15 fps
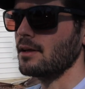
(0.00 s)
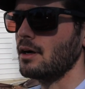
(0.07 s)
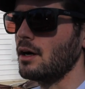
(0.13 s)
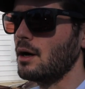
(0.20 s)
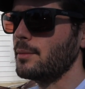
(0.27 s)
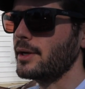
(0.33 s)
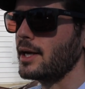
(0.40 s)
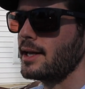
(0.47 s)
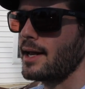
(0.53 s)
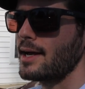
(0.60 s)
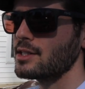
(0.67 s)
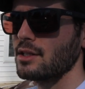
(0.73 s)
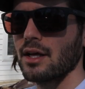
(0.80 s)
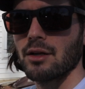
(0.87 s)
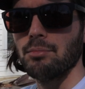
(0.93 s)
Um, it
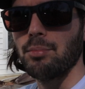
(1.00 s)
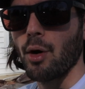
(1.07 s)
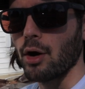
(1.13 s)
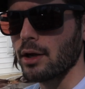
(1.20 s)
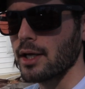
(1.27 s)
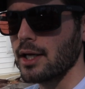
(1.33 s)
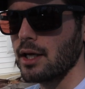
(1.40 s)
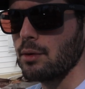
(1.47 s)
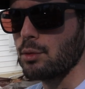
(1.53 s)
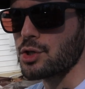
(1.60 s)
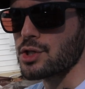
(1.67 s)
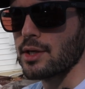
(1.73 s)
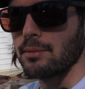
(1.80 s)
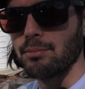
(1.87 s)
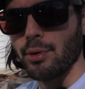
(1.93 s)
has a lot of bark in it,
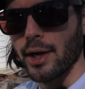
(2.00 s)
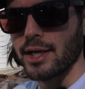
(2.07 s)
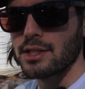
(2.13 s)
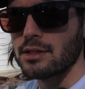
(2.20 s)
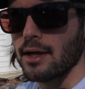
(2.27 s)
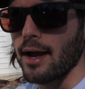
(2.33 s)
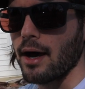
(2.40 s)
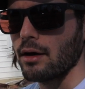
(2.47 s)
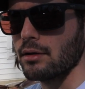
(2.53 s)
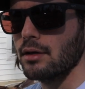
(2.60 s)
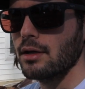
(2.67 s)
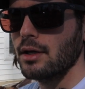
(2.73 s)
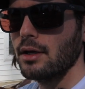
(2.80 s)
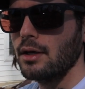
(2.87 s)
which then breaks down.